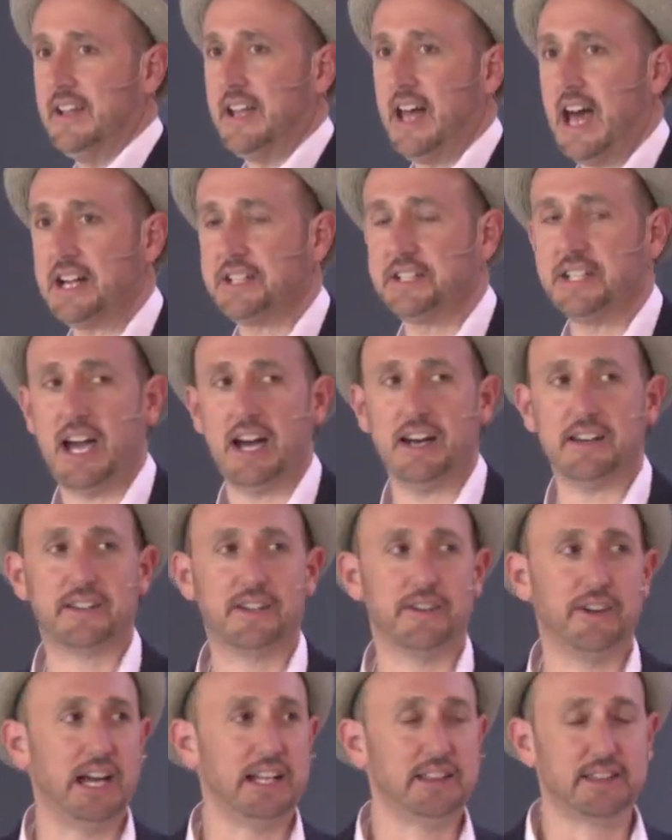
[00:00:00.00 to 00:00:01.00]
Actually, I'll
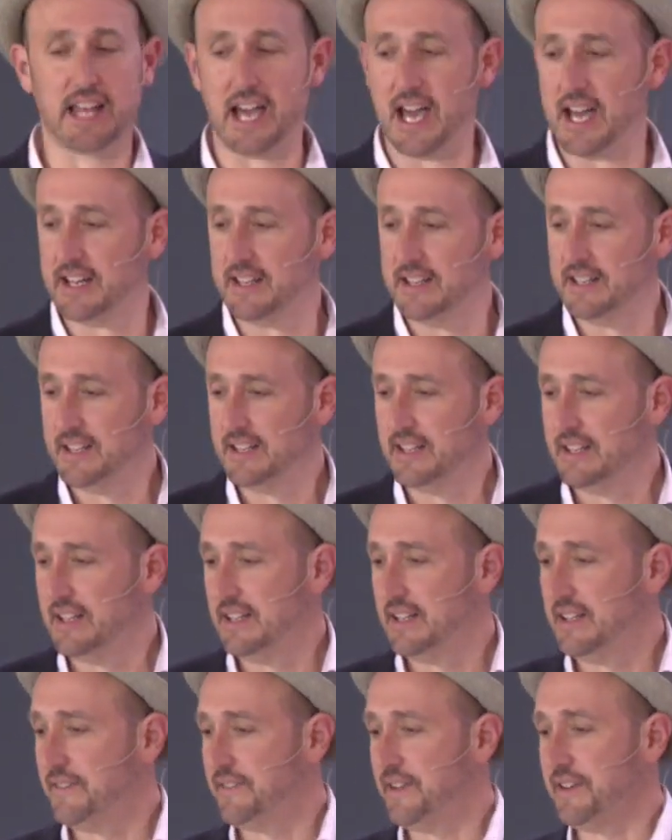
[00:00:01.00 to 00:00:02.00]
correct that.
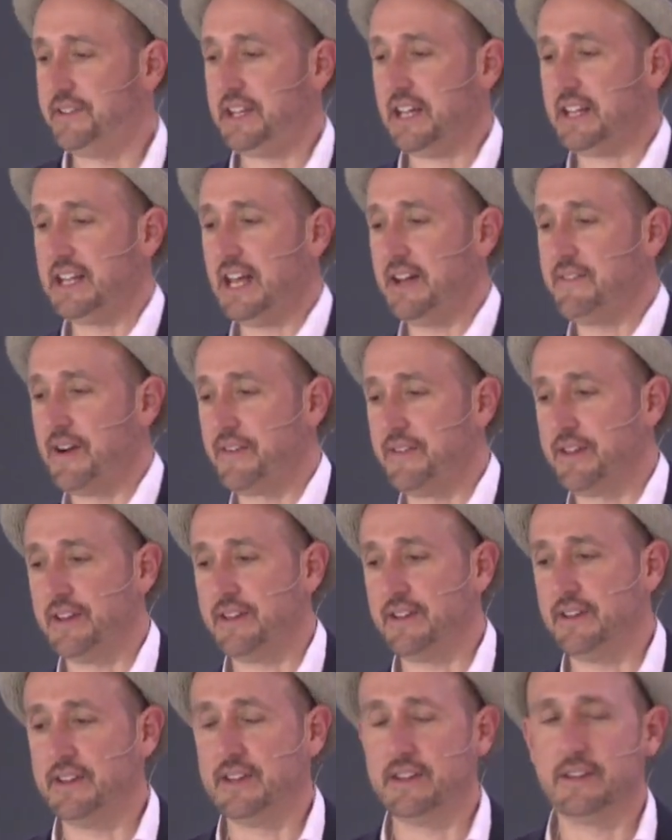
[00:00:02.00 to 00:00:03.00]
For the second time ever,
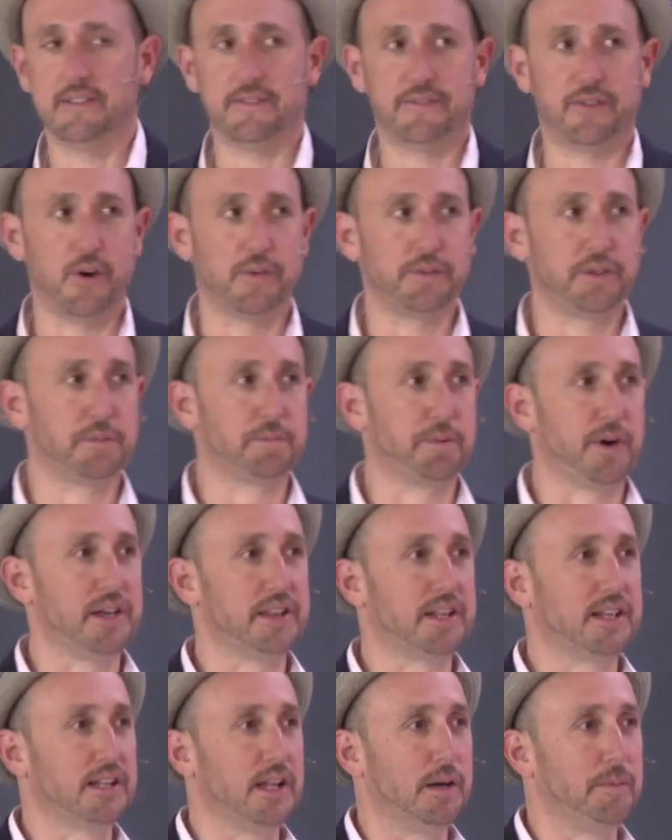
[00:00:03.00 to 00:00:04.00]
Forbes has brought
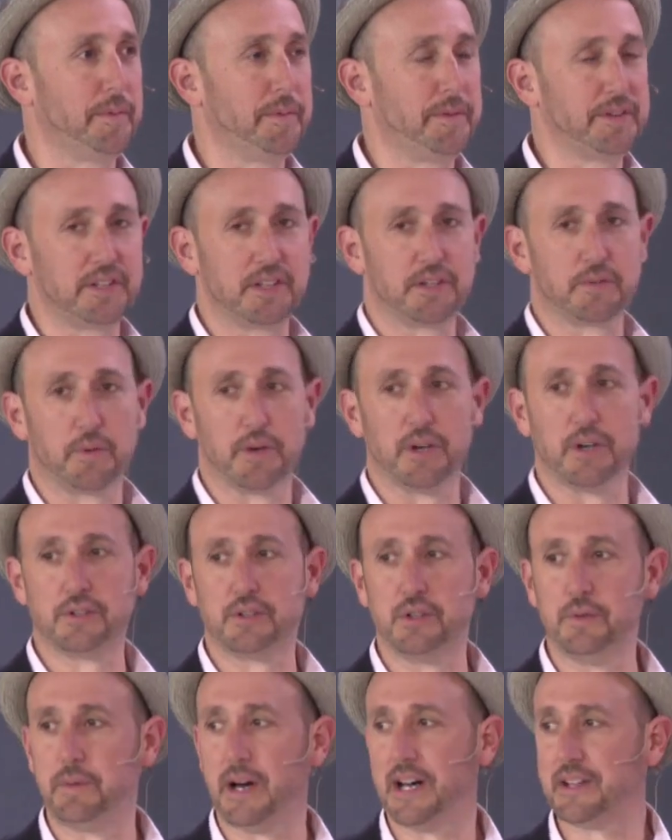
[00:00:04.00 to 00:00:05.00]
the global business world
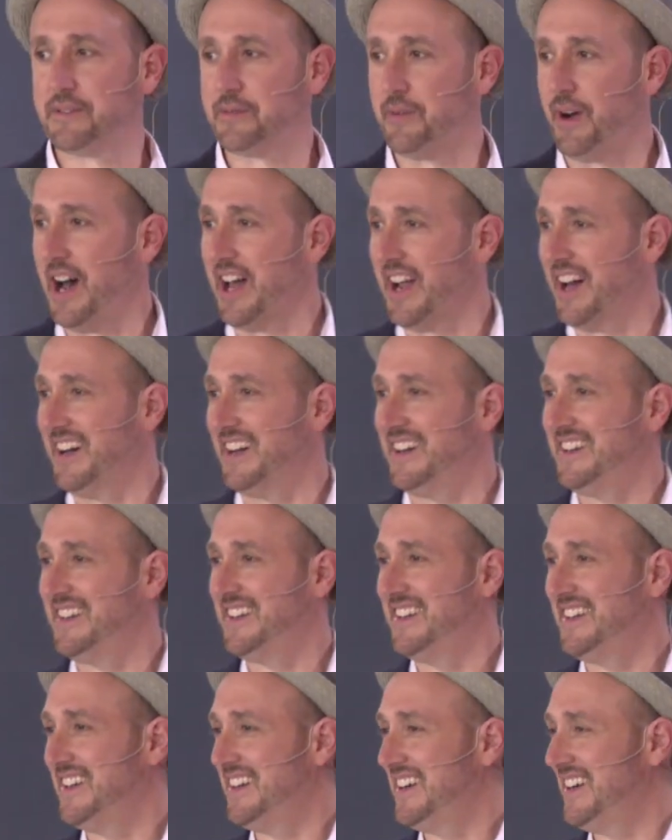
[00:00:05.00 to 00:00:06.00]
to Botswana.
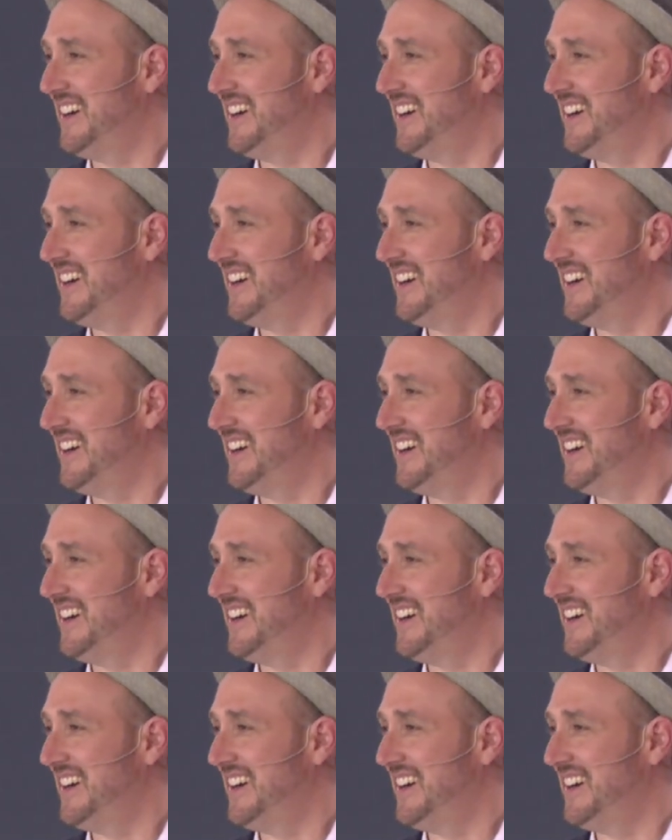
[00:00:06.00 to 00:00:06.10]
Yeah.